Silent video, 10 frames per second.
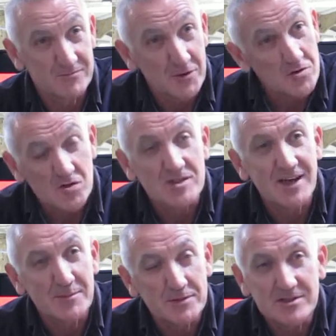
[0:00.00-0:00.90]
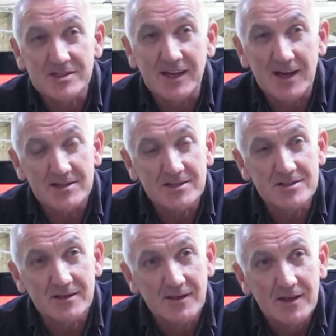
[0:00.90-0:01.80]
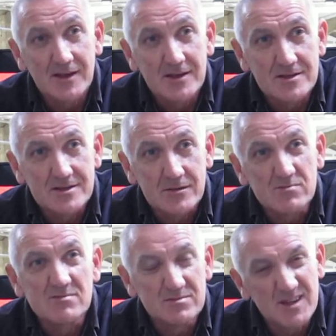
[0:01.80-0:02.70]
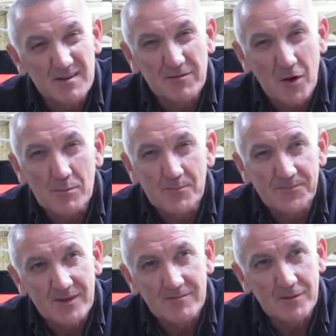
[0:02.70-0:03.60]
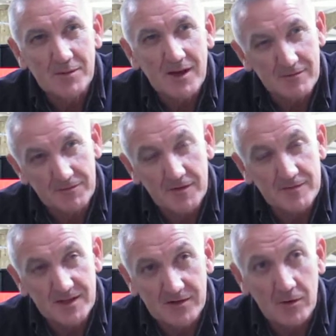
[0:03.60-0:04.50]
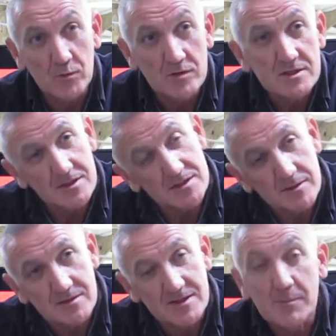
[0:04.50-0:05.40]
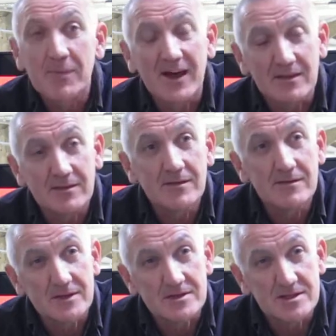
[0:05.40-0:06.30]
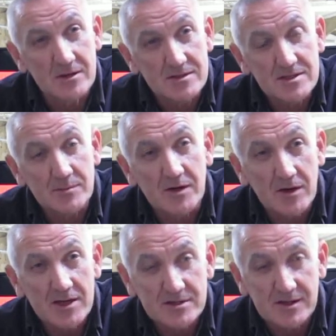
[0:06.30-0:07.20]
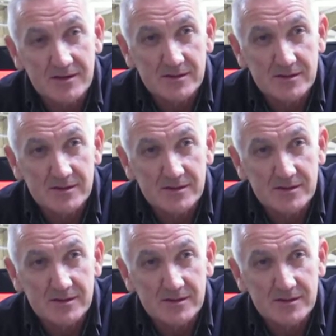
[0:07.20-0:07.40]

not just yet, but stick at it. So, yeah, from kind of 15 onwards, there's a pattern that starts to progress.